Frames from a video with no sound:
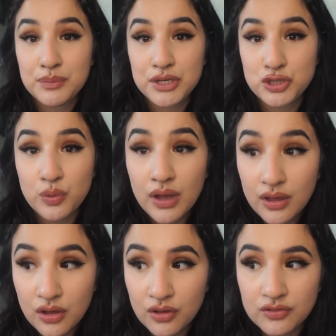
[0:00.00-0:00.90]

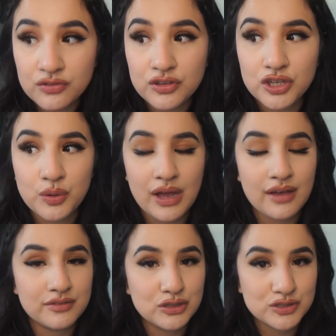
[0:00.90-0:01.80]
B12 you
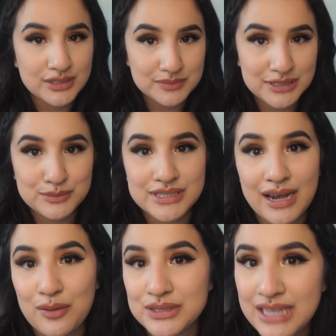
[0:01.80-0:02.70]
have those symptoms that
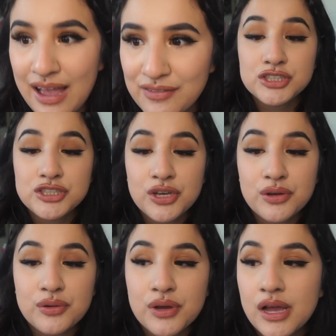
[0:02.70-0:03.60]
I was having
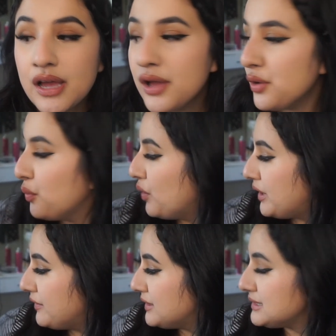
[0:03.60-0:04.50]
so one
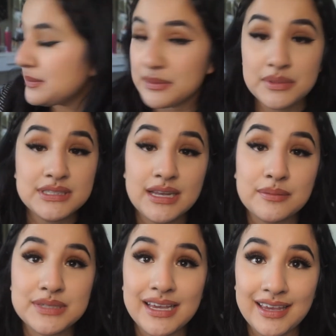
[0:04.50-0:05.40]
of the supplements that
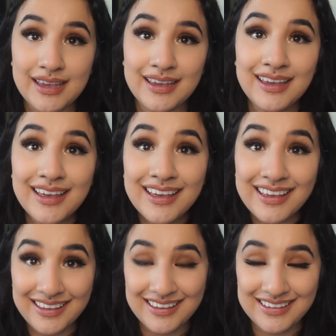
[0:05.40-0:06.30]
I'm taking
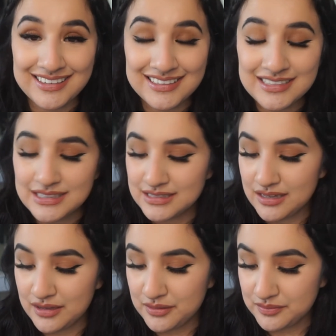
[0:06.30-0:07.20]
is
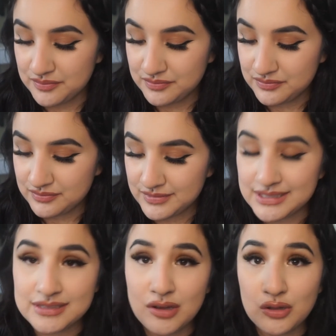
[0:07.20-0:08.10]
um,
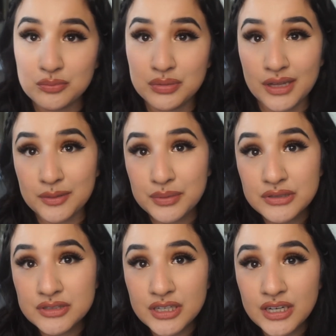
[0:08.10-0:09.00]
this called blood
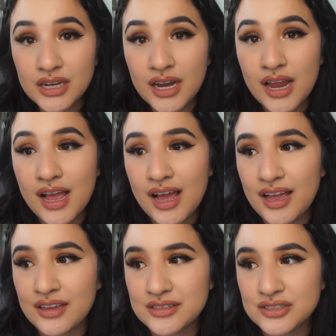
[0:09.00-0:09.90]
builder
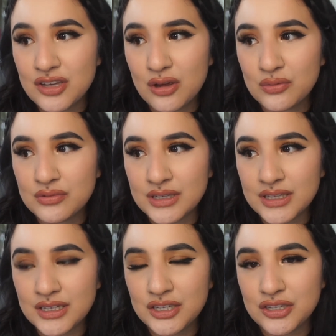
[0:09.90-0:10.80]
I saw
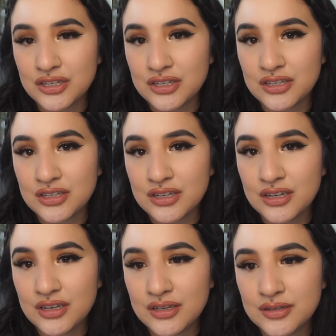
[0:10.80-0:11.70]
really
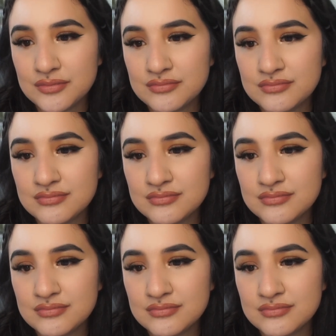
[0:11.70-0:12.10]
good um,